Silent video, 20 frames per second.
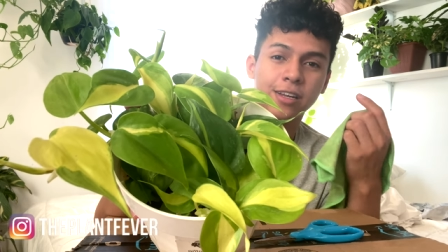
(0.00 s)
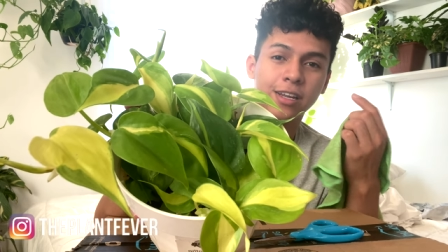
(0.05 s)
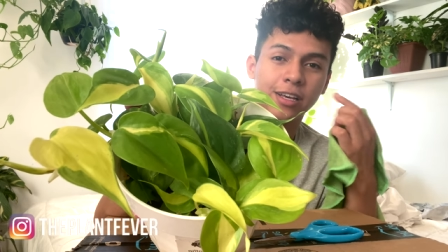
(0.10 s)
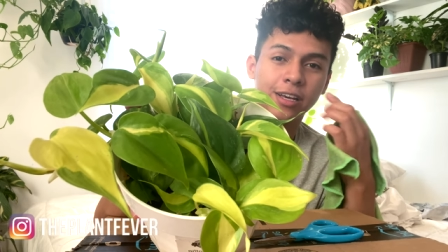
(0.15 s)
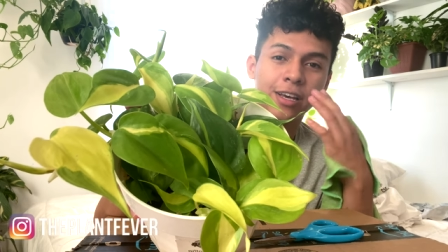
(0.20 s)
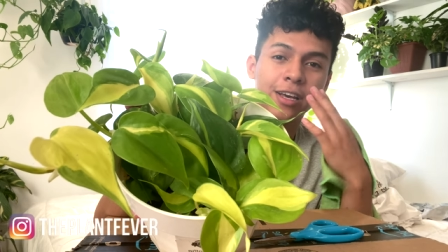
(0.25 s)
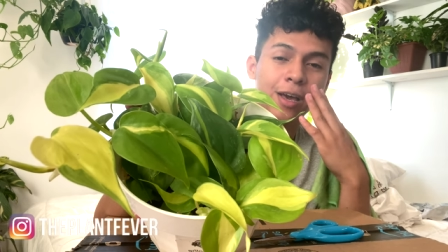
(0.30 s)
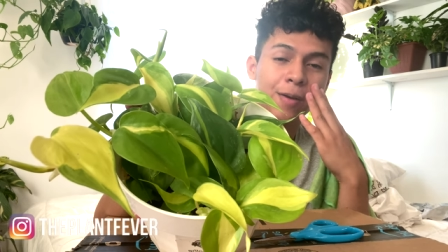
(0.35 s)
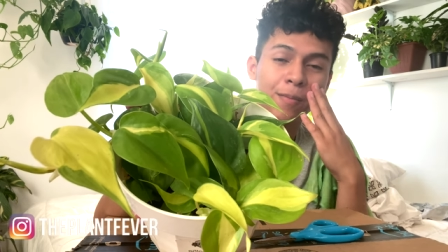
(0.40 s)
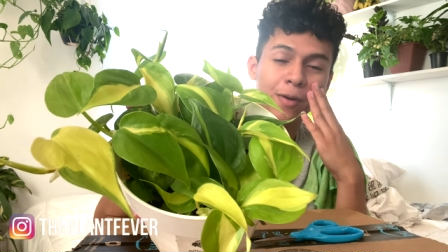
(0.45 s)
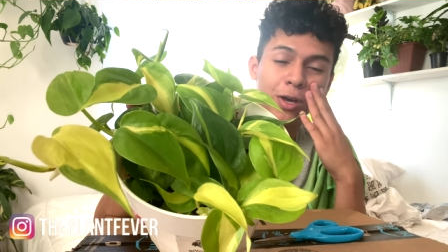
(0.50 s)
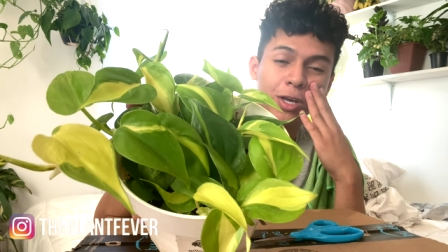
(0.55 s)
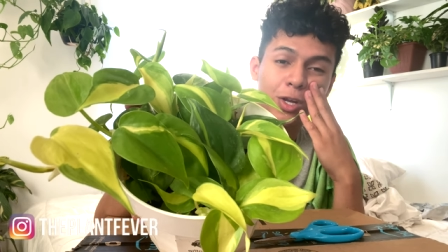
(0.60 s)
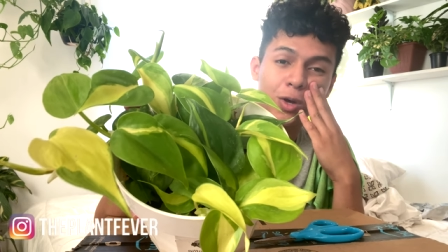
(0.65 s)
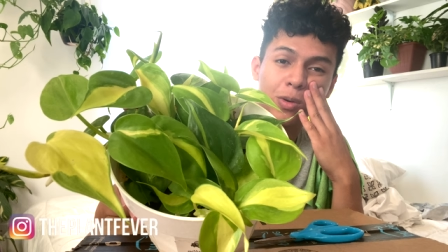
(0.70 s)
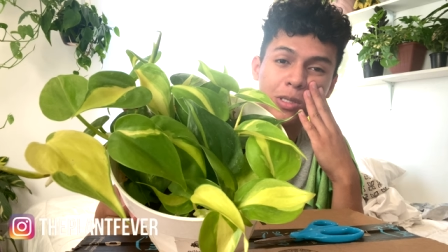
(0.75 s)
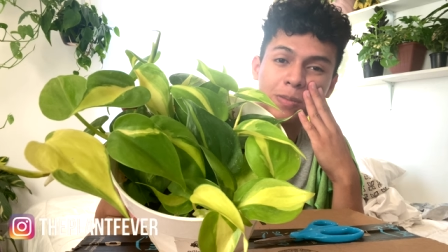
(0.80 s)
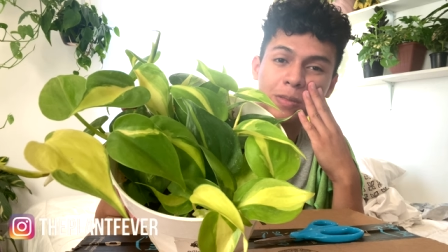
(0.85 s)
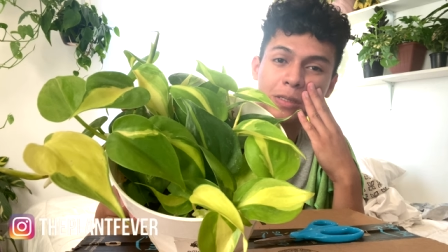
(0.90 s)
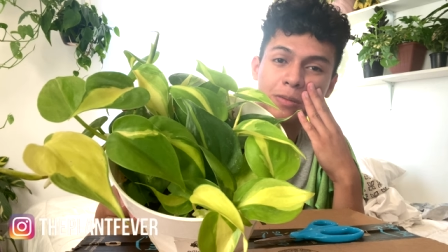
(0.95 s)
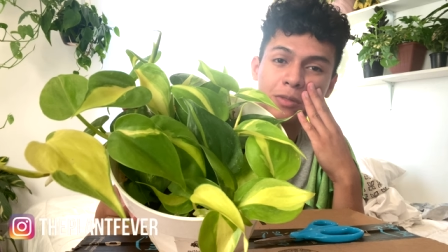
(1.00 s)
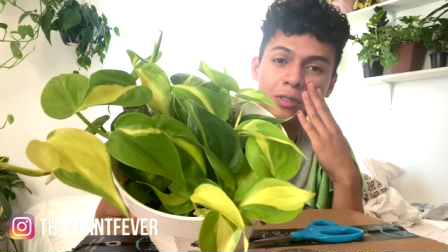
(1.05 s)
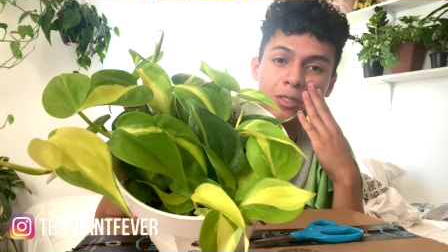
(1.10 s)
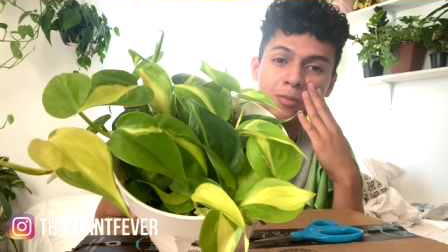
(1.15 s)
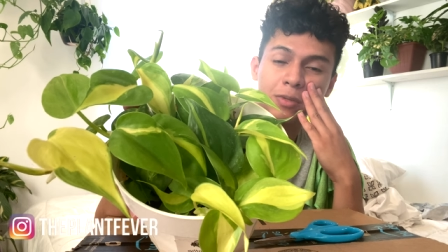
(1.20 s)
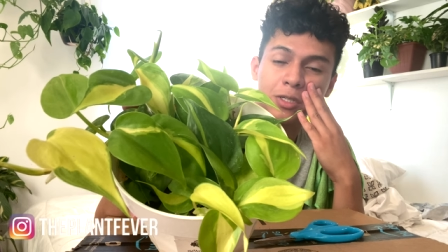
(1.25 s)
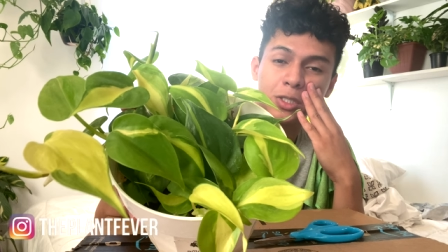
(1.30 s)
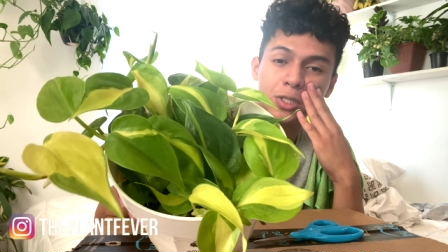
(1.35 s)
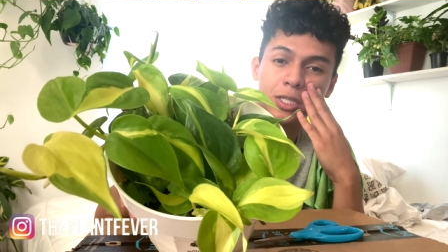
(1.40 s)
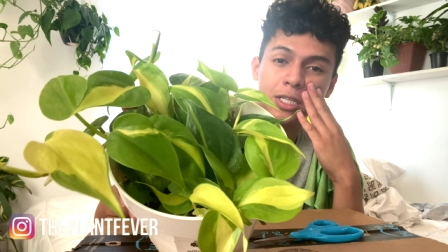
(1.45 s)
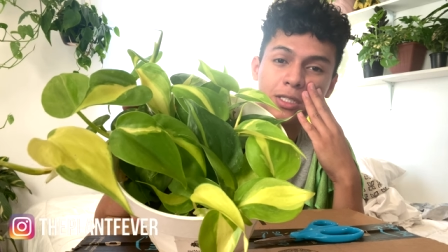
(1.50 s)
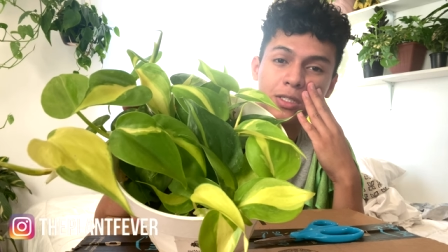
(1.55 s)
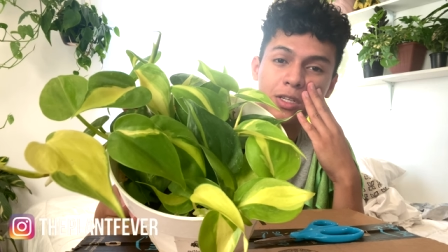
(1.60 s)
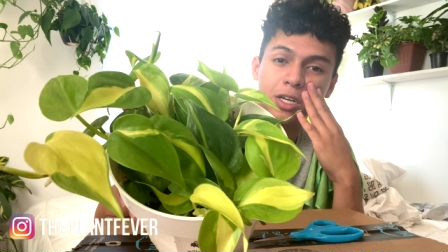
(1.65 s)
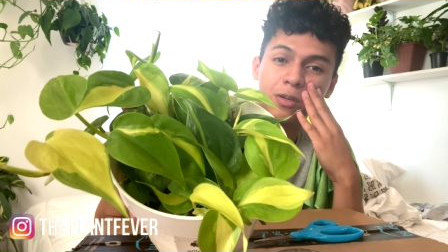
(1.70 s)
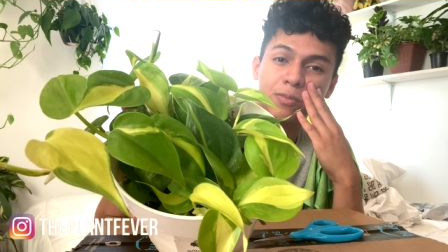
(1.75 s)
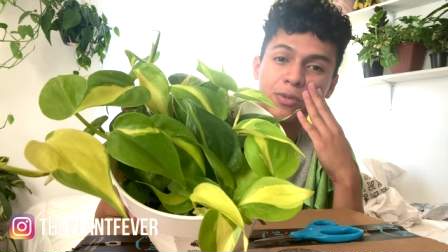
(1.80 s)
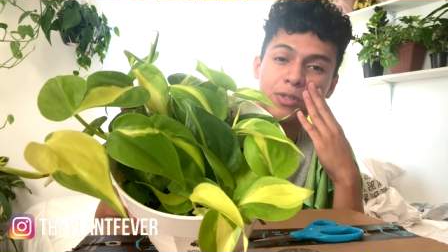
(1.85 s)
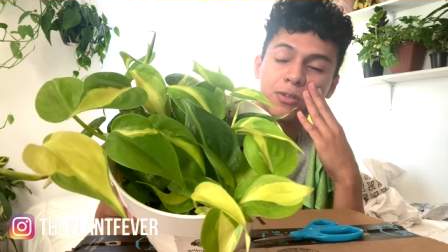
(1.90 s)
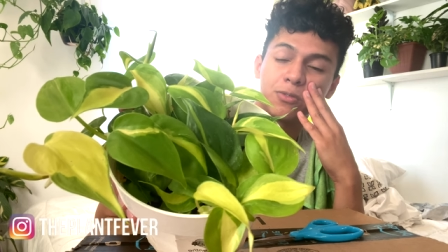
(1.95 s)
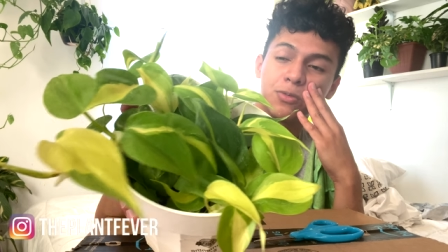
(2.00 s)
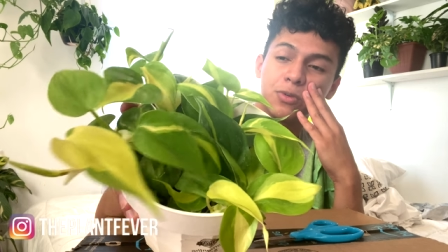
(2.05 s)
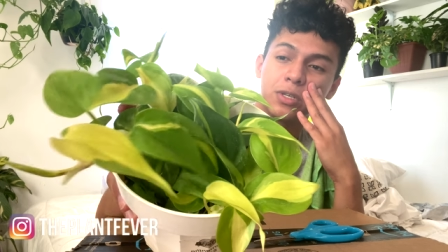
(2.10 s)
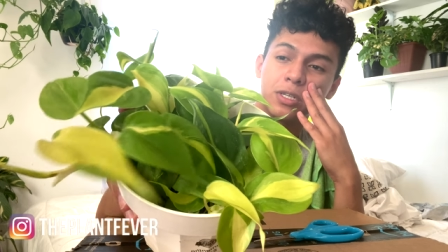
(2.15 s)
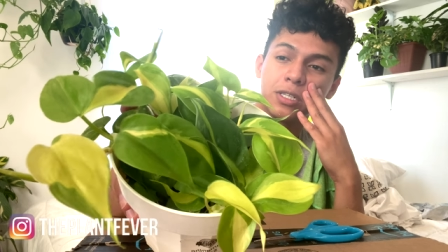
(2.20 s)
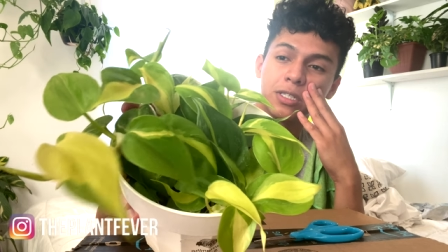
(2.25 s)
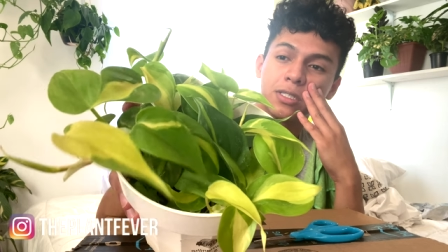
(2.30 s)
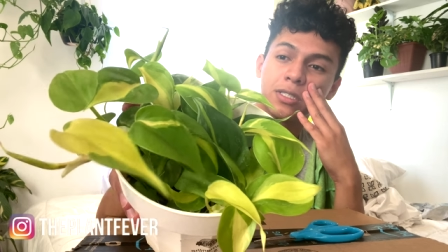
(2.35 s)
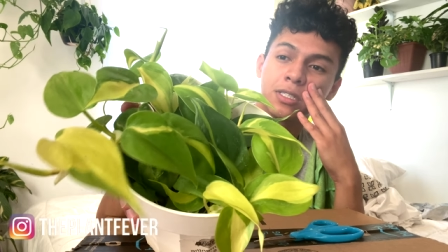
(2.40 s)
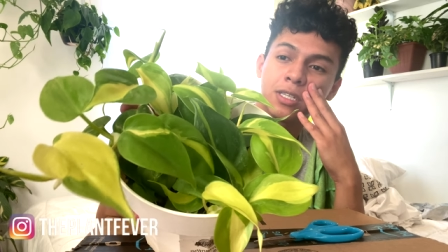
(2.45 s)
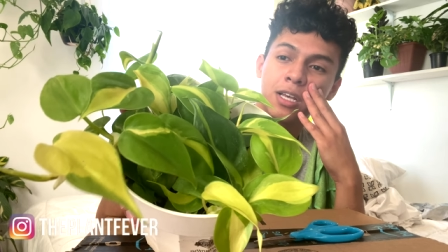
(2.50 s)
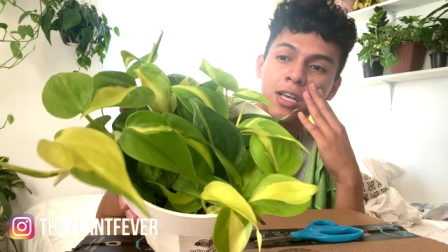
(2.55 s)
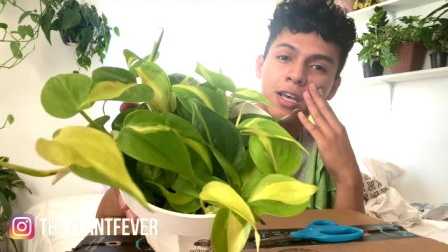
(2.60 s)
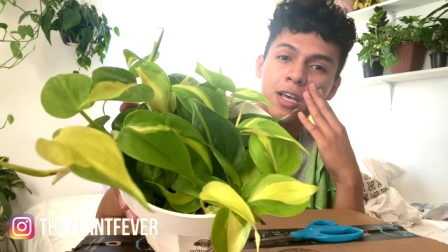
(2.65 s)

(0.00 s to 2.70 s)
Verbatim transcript: Like, I mean, it always makes me speechless on how beautiful it is.